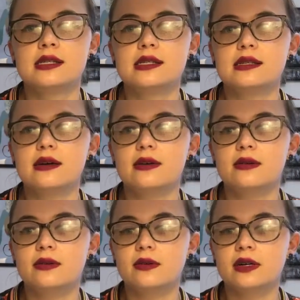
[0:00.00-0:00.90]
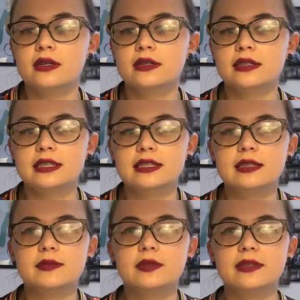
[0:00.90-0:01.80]
So he
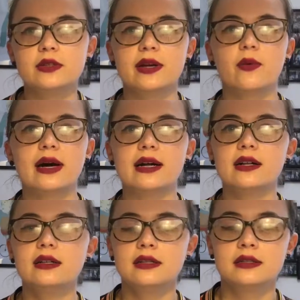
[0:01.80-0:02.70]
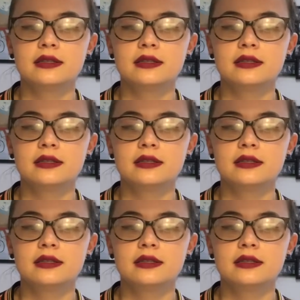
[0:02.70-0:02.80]
seems to be doing well.